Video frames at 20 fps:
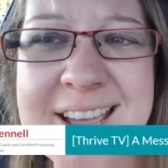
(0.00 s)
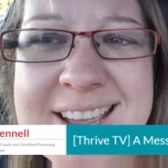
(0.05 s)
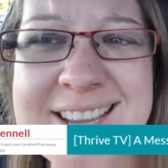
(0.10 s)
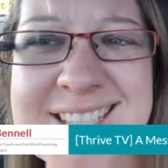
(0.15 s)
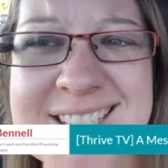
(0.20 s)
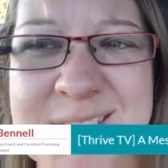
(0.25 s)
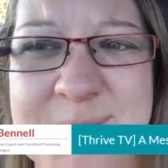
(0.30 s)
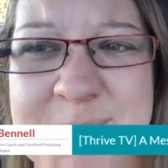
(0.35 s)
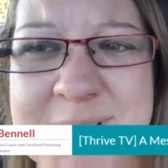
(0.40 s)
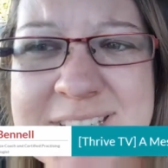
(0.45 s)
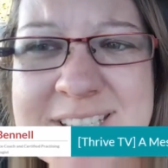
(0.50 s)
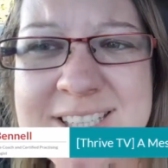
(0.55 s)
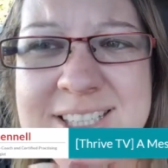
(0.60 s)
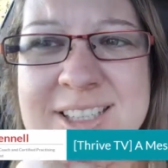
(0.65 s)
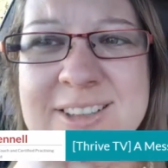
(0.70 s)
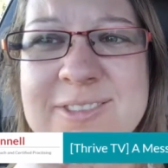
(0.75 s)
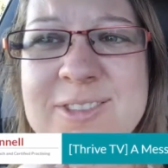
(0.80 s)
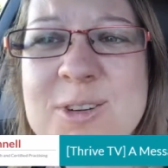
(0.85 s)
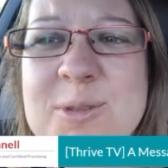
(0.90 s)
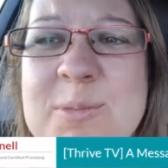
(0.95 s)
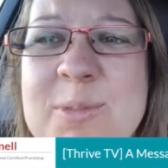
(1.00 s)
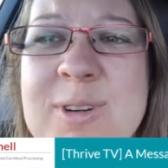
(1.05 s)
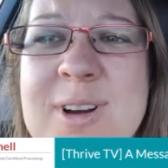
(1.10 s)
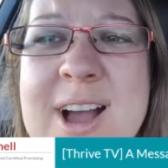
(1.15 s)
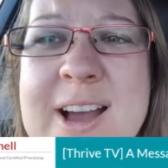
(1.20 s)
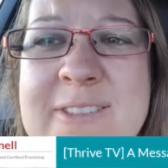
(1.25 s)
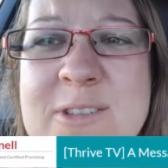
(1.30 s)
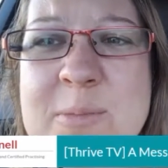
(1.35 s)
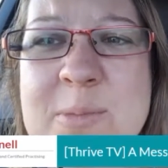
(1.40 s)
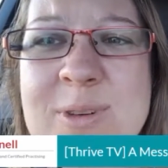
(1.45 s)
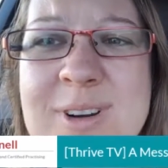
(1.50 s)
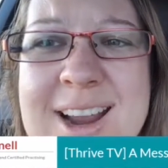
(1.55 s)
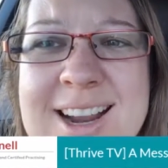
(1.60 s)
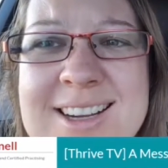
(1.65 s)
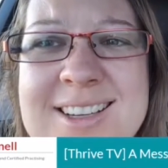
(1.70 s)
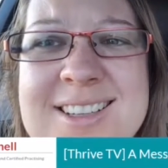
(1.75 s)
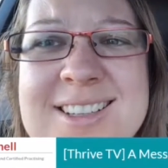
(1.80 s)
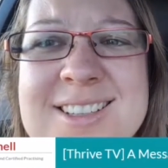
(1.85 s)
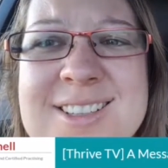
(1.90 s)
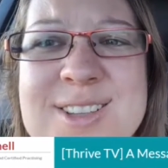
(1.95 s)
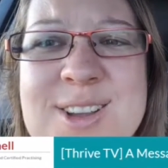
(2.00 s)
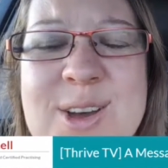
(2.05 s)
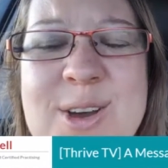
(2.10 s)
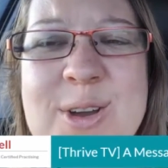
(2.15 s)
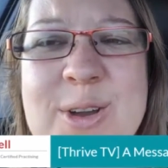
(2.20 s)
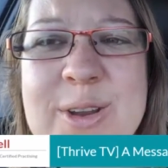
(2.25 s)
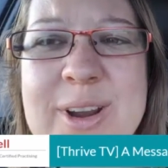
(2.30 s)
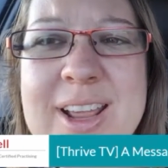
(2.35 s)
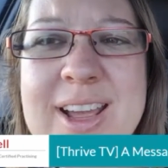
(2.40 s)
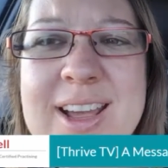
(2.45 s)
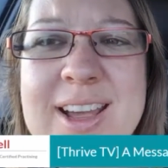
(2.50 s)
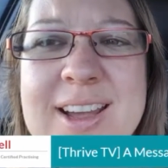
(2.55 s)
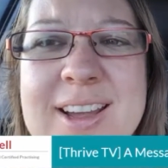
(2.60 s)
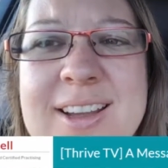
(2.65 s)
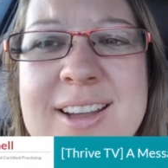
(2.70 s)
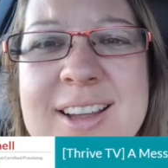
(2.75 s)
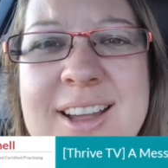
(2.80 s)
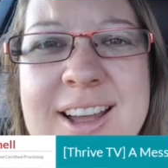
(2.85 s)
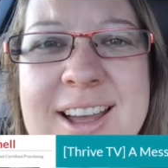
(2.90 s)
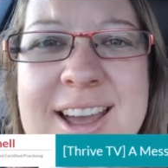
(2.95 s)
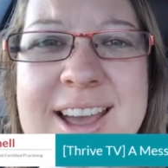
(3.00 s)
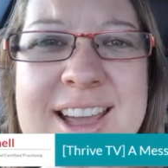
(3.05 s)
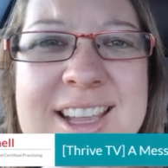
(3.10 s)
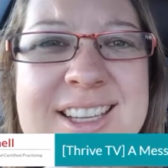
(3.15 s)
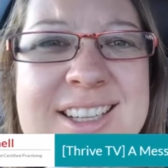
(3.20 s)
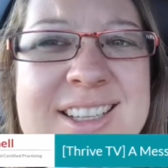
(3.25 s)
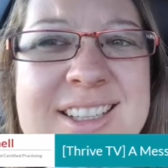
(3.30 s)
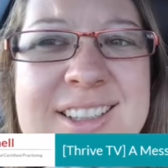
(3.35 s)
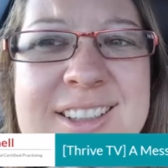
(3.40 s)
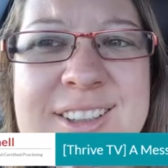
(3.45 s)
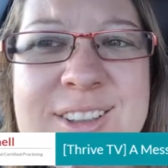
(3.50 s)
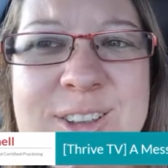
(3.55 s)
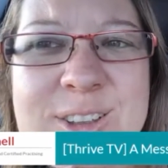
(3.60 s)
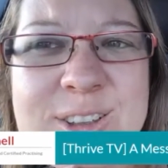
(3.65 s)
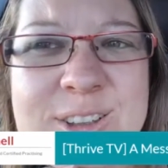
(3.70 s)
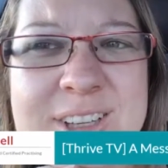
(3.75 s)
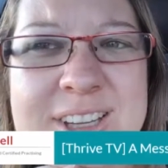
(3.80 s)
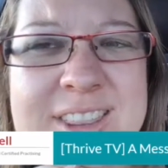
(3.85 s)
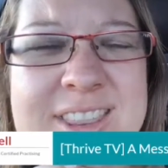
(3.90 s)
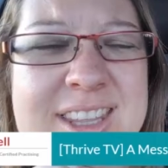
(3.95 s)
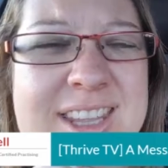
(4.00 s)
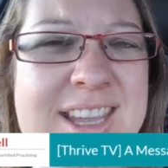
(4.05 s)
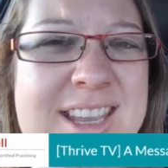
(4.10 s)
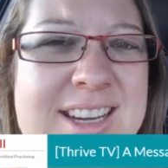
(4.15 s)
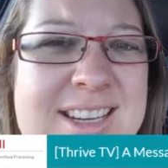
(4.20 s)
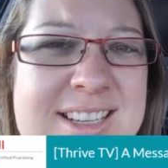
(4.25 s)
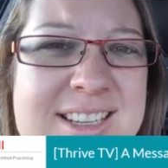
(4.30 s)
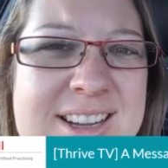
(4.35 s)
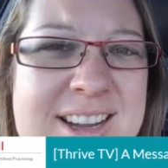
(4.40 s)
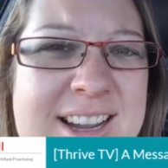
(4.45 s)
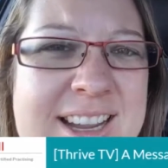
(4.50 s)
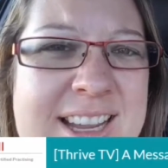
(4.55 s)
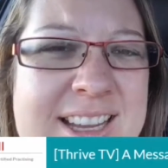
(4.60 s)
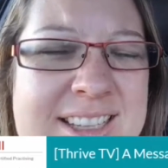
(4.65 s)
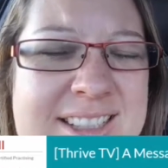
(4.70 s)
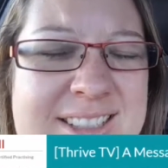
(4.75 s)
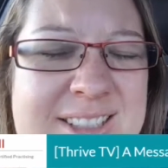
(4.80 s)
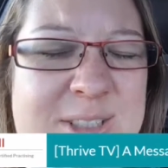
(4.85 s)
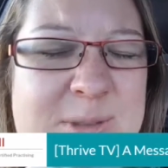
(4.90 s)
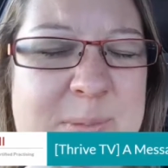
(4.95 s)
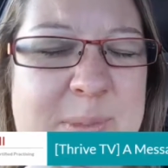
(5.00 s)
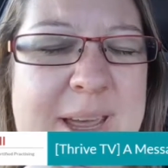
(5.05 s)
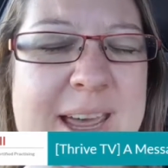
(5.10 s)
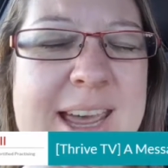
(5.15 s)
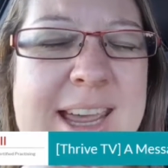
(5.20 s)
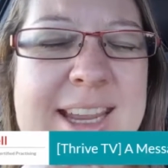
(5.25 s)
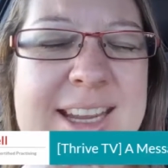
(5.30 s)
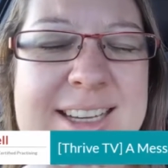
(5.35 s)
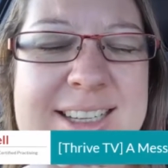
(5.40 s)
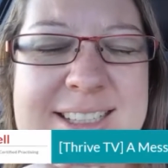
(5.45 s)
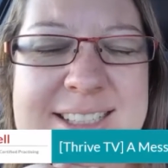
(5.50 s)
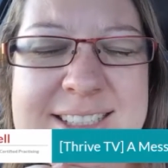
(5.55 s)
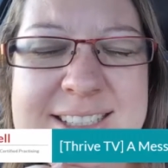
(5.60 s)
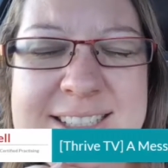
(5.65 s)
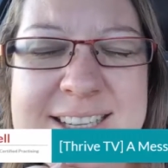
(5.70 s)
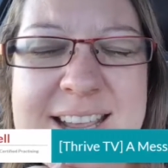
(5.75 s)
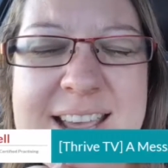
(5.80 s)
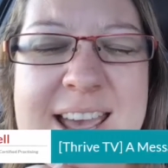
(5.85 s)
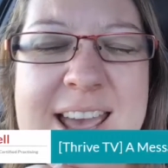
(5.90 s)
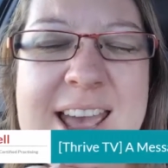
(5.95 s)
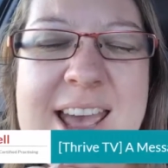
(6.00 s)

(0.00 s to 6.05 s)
especially if you're a private practice owner and you're in the NDIS space